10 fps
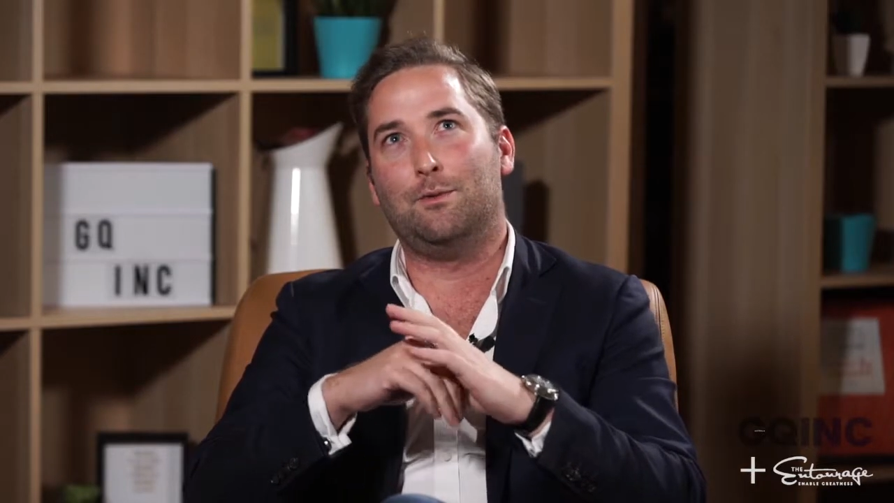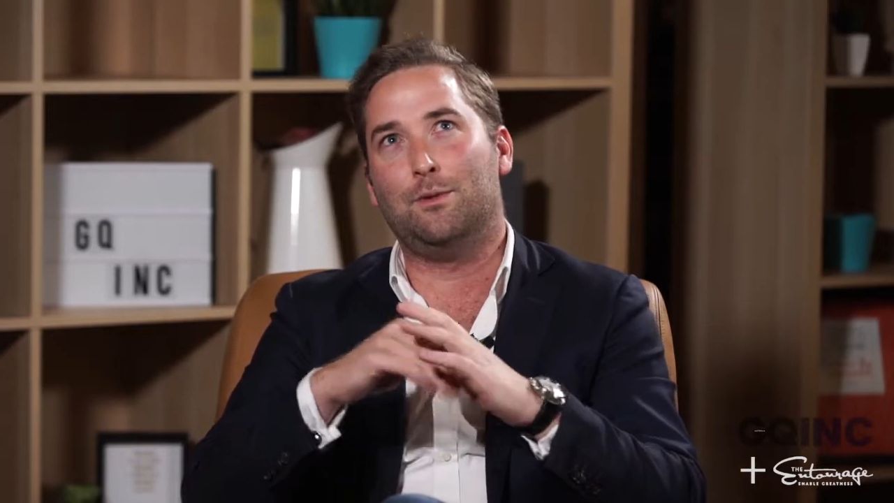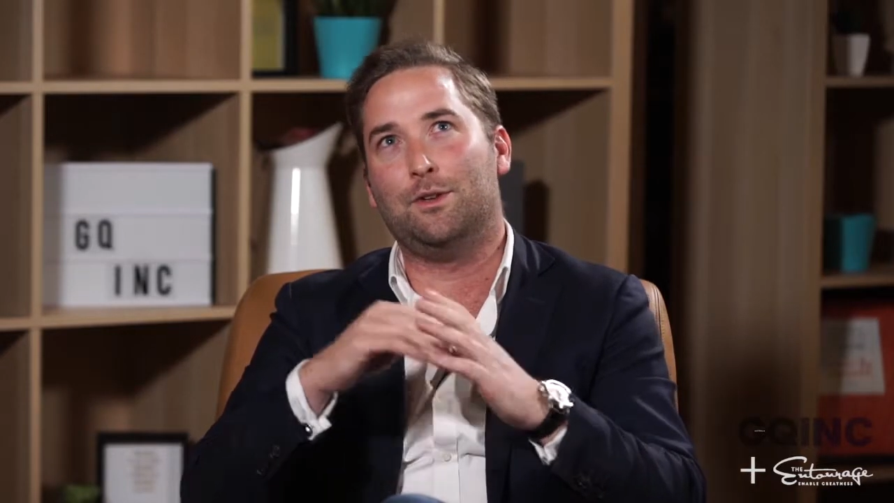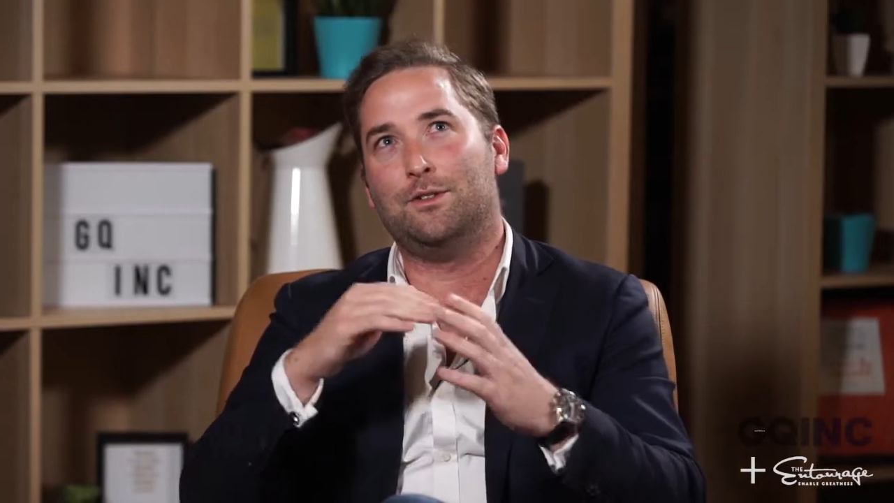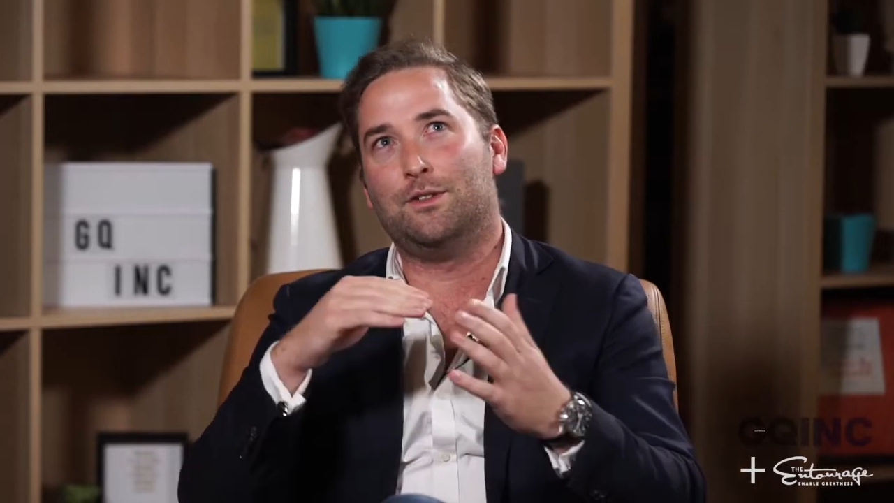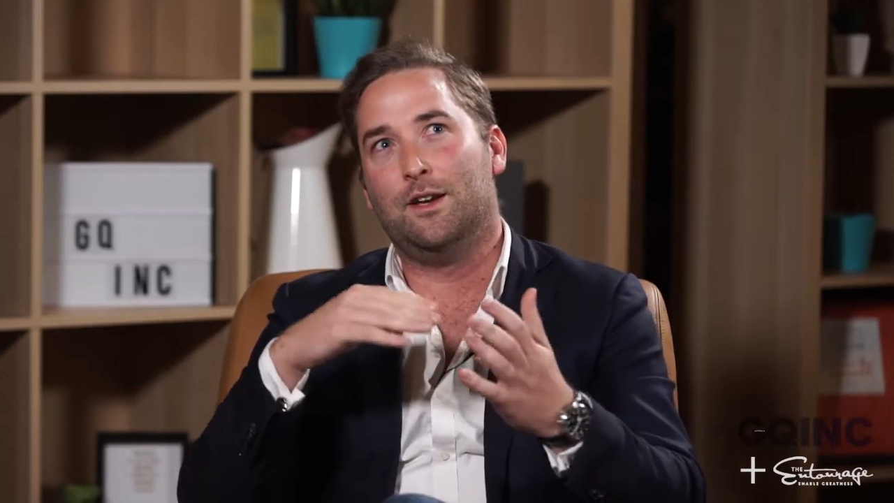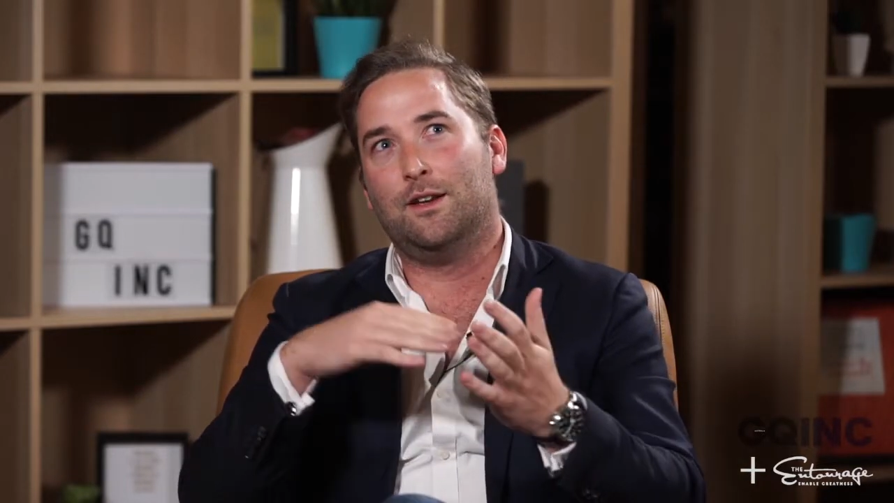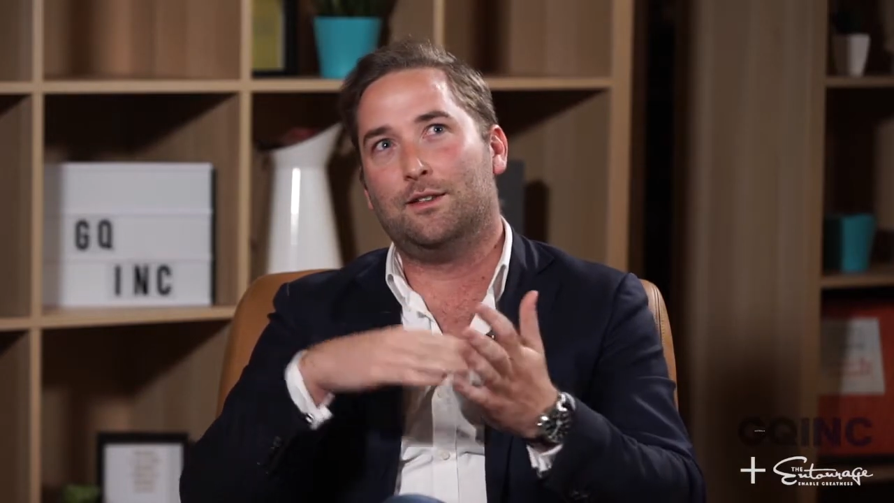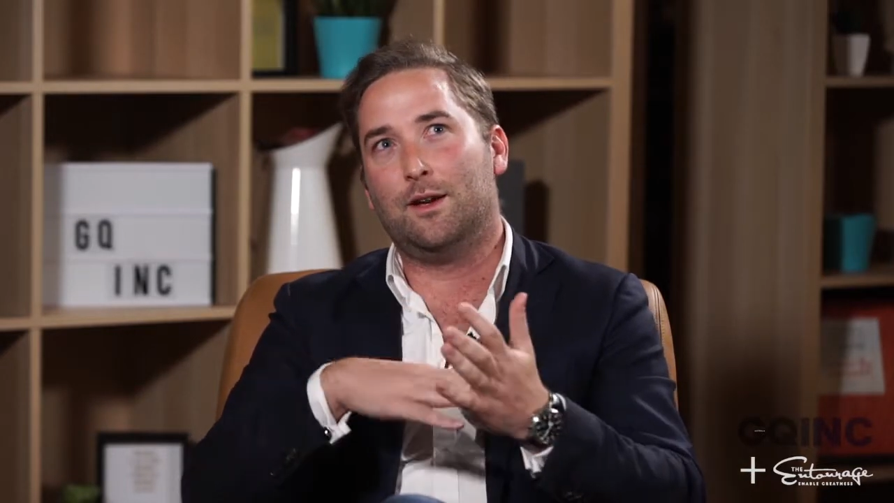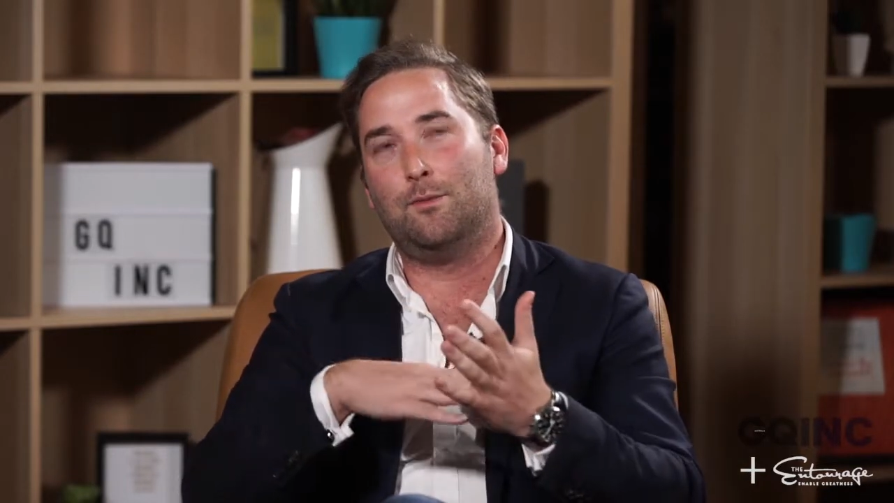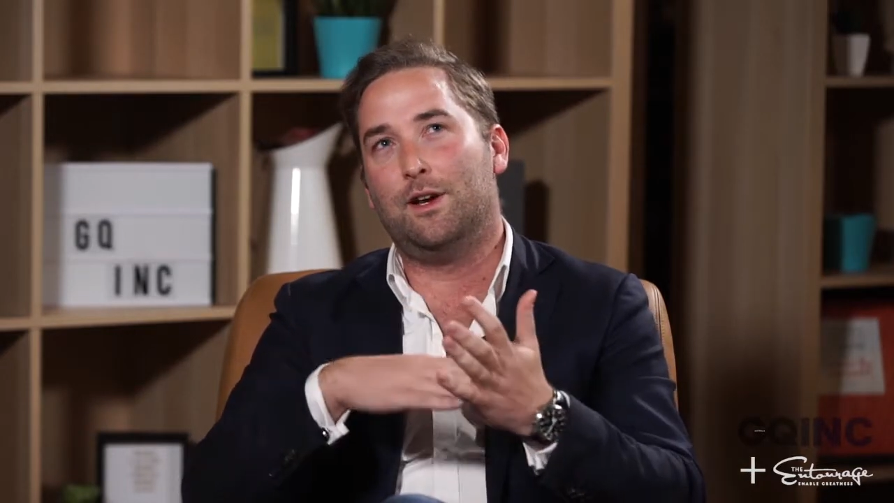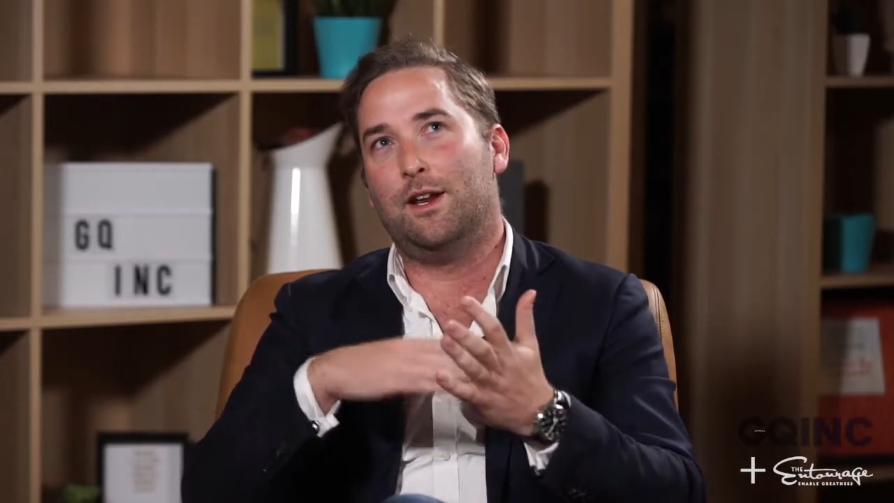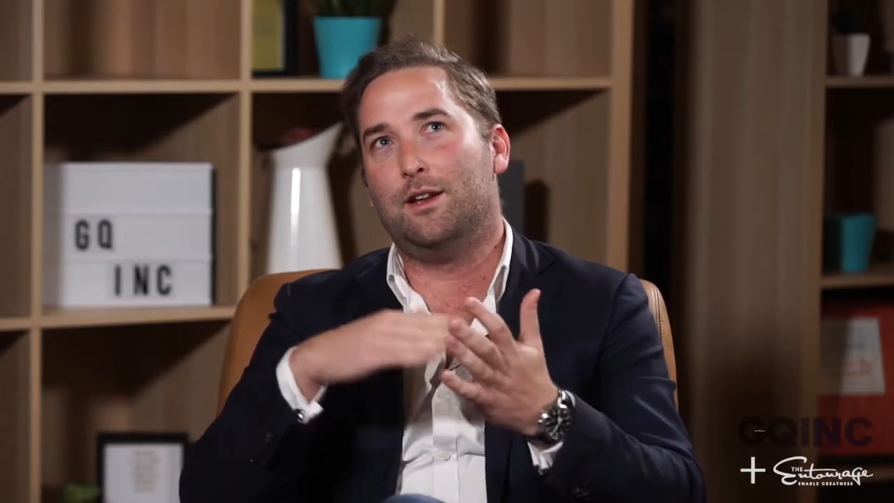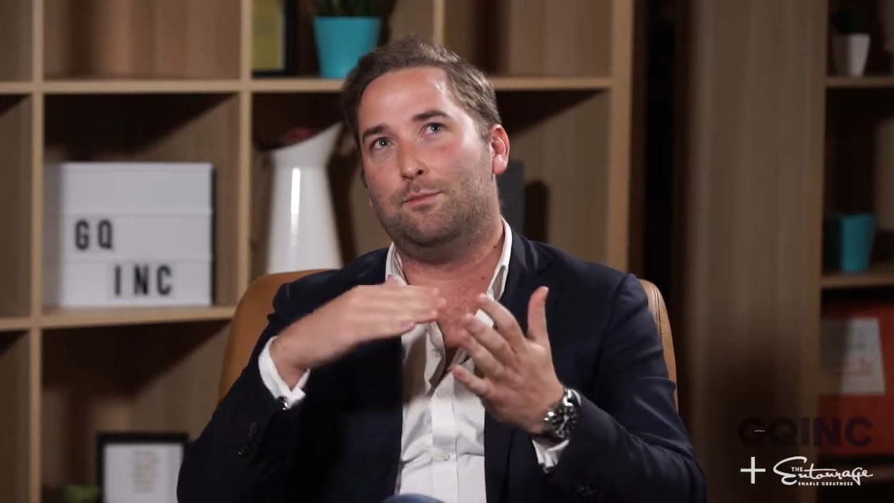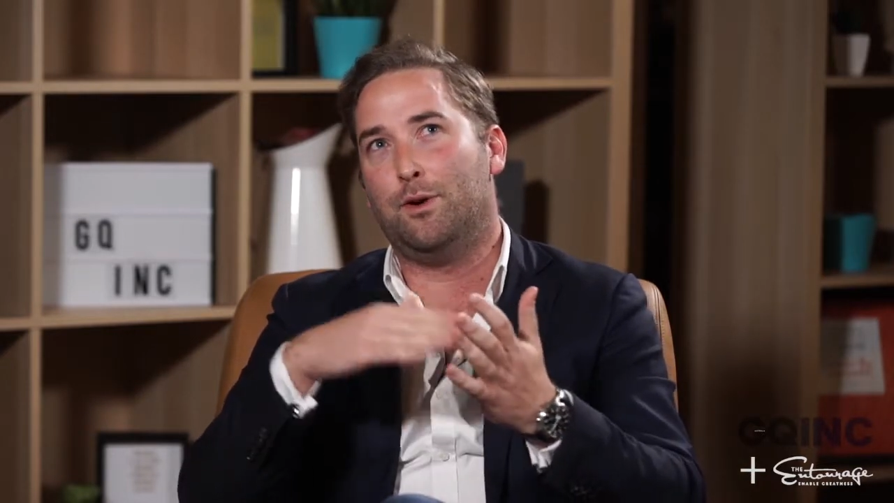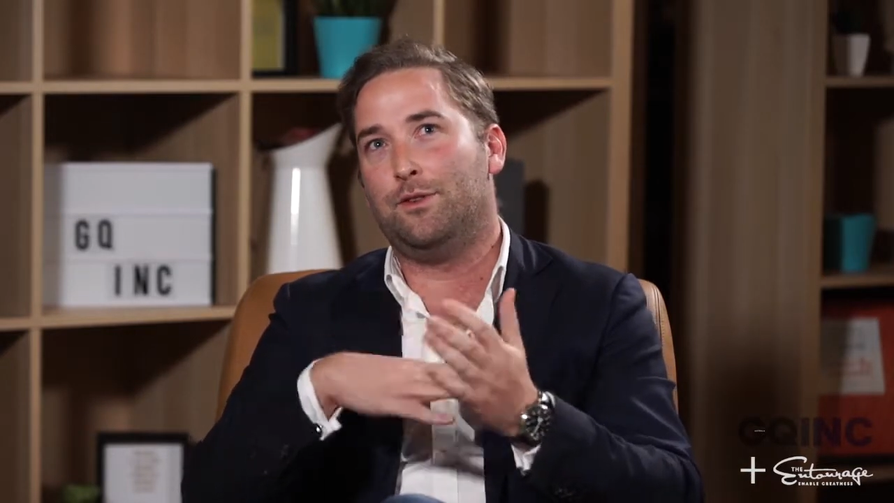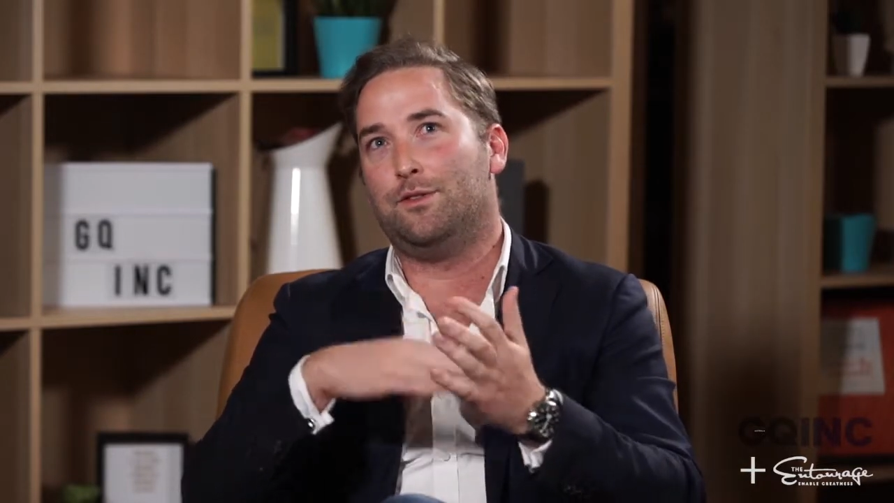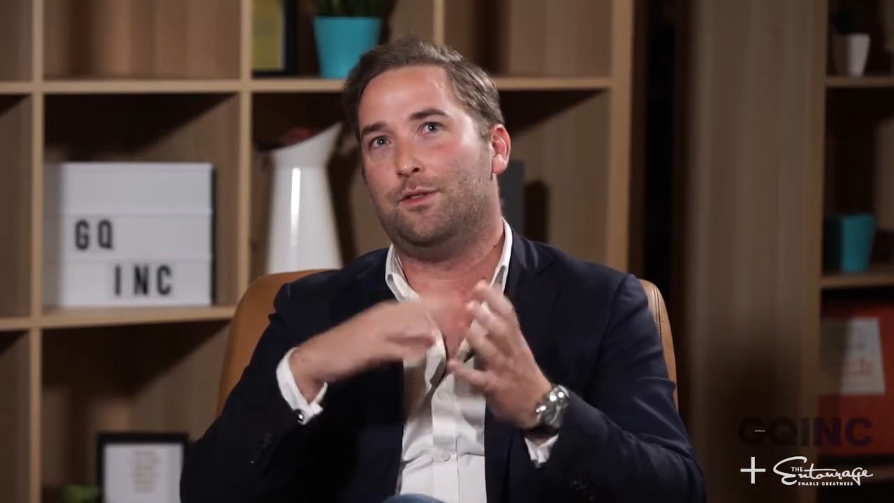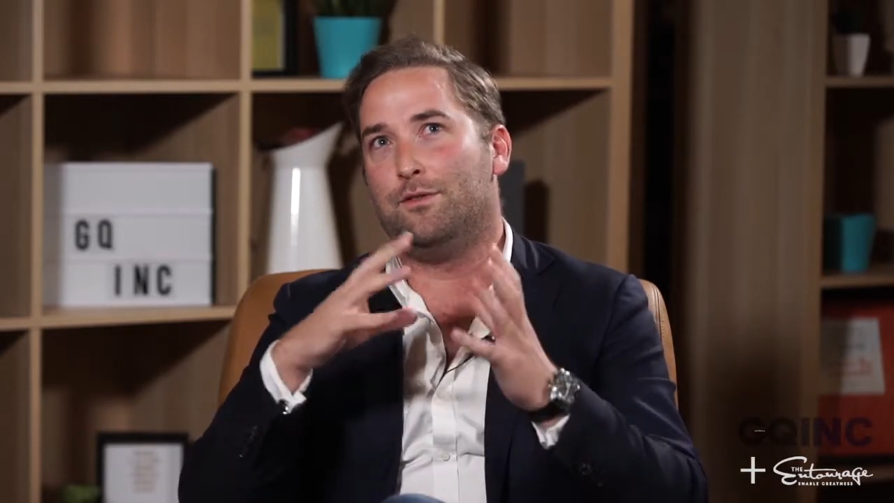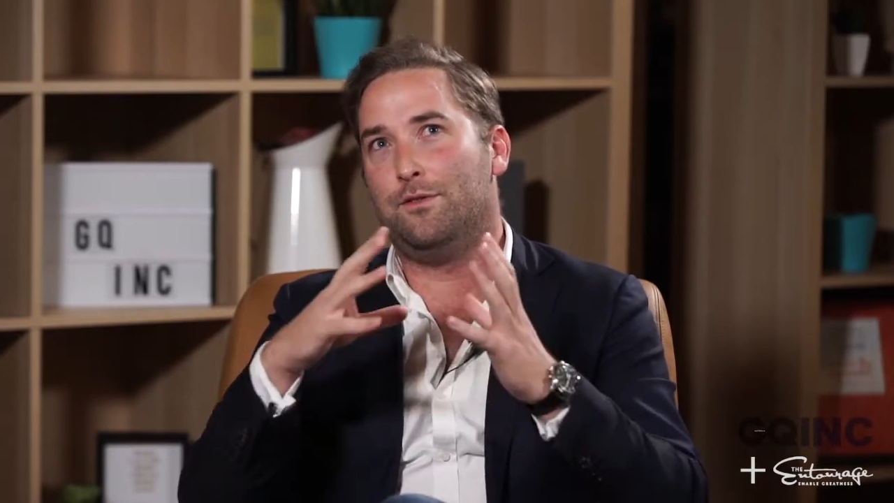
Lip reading: It was someone had posted